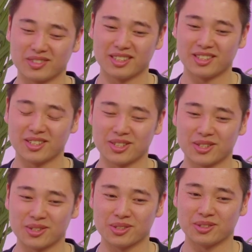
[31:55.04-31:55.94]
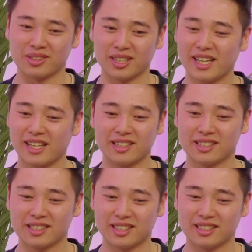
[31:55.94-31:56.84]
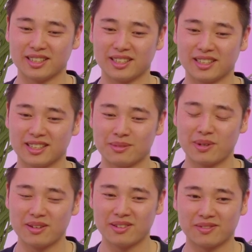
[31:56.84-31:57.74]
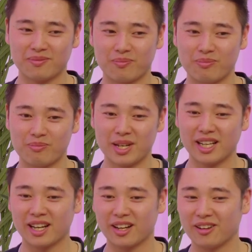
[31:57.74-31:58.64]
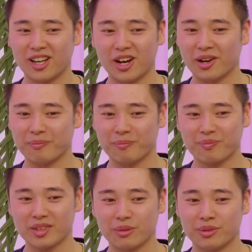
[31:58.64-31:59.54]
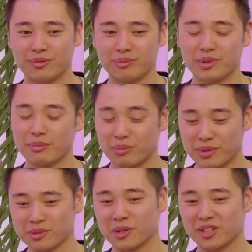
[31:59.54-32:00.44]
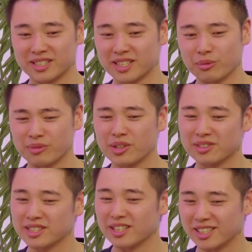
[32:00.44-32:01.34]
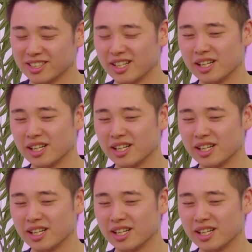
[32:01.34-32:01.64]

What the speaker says: So yeah, there's been many kind of like with me and my business partner, so we've not seen eye to eye